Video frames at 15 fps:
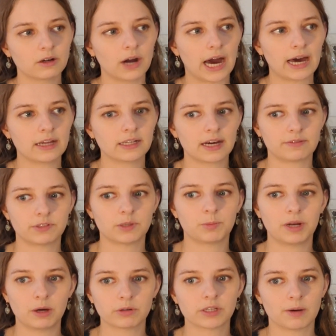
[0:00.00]
And have someone
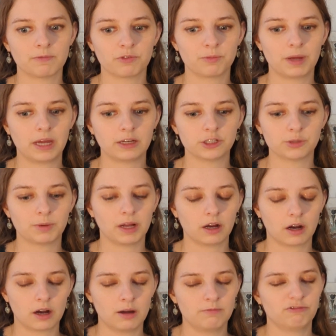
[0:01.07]
else come for me and just be like,
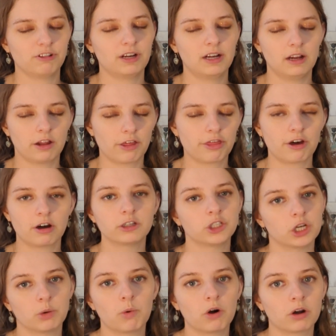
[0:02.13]
I'm really
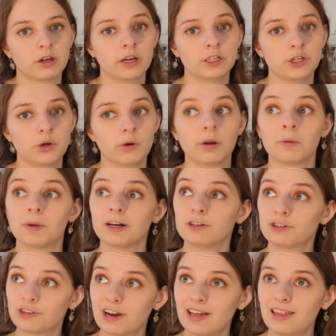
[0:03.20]
lethargic, what can I do? And I'm like,
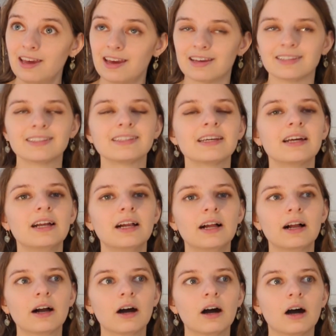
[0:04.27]
try this.
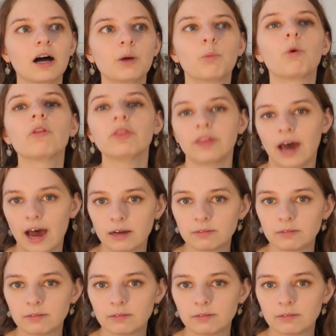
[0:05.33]
I want that.